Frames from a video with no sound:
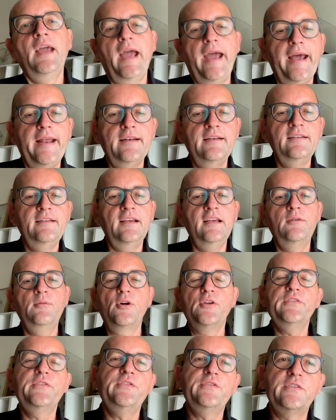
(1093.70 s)
And it
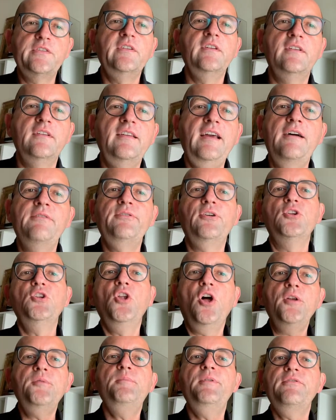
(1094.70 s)
was therefore
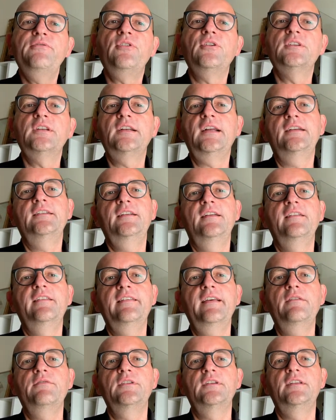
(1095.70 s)
not before the
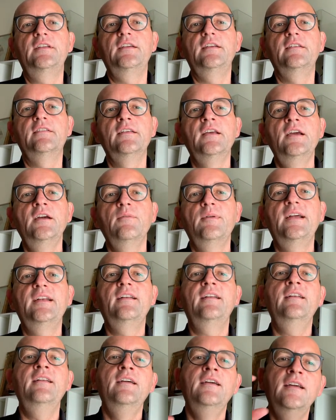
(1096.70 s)
1970s
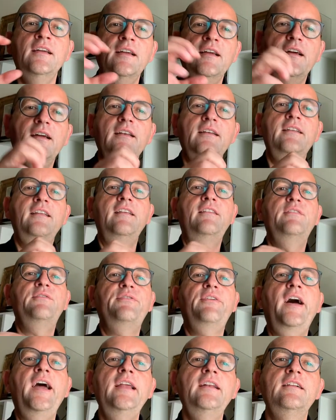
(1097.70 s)
when this
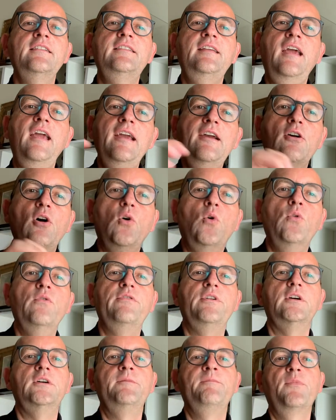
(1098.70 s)
final
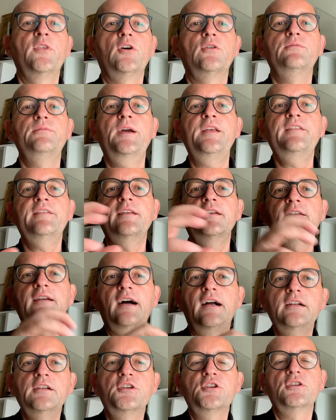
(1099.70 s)
takeover of Western
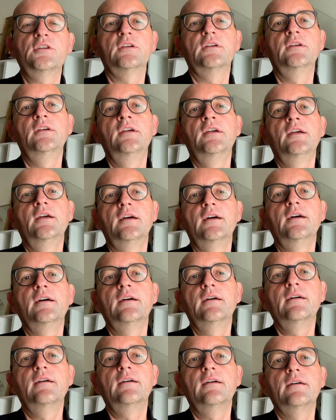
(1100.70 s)
culture
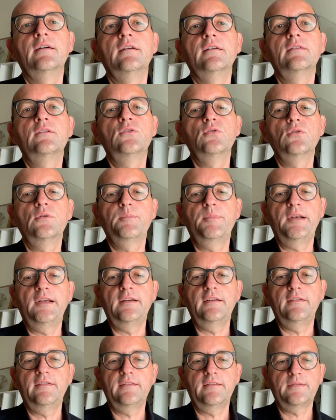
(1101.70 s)
took
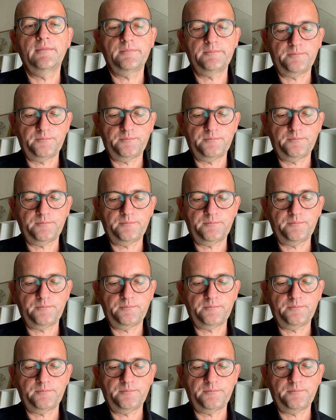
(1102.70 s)
place.